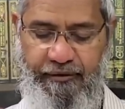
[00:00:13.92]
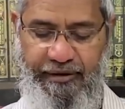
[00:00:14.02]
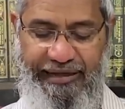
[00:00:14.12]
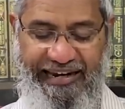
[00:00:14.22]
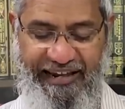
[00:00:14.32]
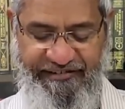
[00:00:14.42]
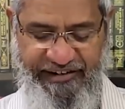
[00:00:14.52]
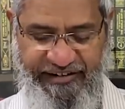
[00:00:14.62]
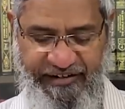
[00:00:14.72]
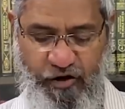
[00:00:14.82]

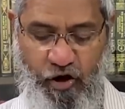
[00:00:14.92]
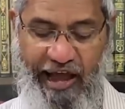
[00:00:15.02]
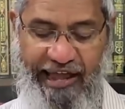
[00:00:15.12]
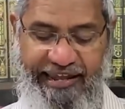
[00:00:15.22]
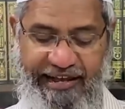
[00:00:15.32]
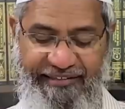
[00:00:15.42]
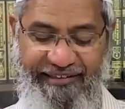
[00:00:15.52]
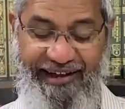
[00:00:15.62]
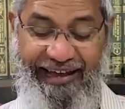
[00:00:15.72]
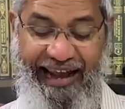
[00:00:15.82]
Illustrator, or any other
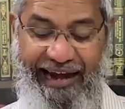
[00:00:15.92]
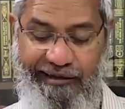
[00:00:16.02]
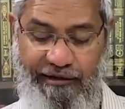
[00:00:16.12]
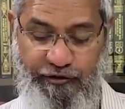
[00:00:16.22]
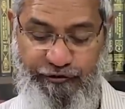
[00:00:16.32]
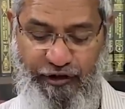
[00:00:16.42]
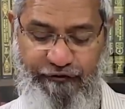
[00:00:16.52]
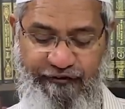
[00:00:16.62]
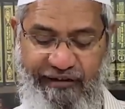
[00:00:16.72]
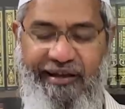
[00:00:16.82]
cracked
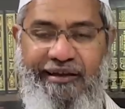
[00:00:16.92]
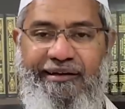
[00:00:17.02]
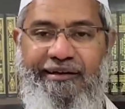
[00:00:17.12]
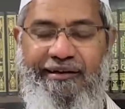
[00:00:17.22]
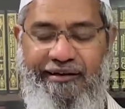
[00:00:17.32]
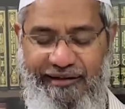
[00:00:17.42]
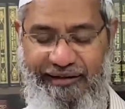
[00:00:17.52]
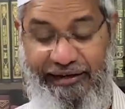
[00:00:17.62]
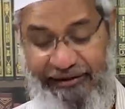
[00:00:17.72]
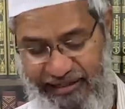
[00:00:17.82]
software.
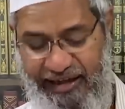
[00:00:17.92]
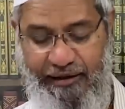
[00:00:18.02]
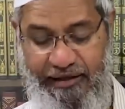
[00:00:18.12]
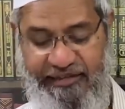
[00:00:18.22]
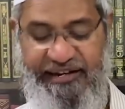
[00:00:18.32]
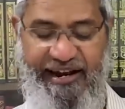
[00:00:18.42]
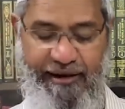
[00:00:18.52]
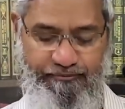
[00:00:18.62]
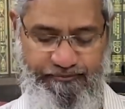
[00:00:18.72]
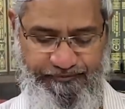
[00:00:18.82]
It is haram. Is it haram?
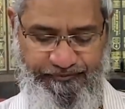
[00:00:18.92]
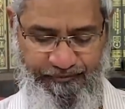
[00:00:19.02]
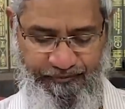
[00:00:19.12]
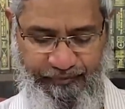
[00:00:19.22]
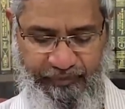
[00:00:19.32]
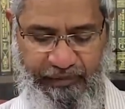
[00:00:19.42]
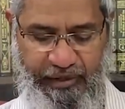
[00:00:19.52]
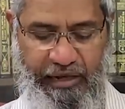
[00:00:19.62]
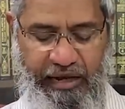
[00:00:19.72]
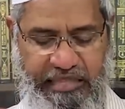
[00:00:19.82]

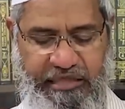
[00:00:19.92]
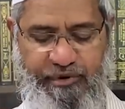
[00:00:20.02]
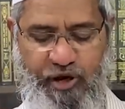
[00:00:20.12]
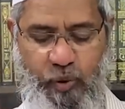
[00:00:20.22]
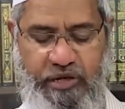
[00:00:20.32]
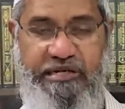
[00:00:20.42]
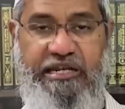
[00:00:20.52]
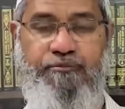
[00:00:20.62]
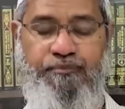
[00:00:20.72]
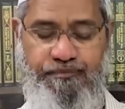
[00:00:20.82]
A similar question
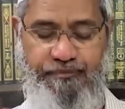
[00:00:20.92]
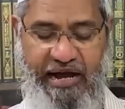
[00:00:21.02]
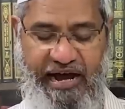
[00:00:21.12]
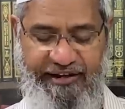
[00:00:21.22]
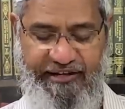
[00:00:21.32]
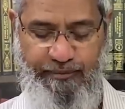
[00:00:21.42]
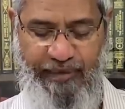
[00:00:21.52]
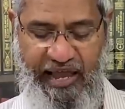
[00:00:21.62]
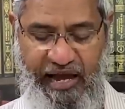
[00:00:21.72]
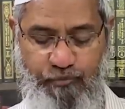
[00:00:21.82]
is asked
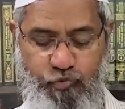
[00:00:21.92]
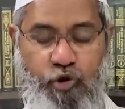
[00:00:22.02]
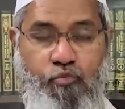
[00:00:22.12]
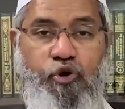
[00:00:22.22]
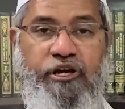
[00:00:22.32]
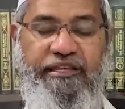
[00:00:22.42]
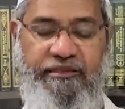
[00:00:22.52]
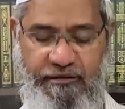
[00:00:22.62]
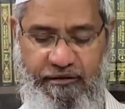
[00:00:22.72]
by Abdul Mukit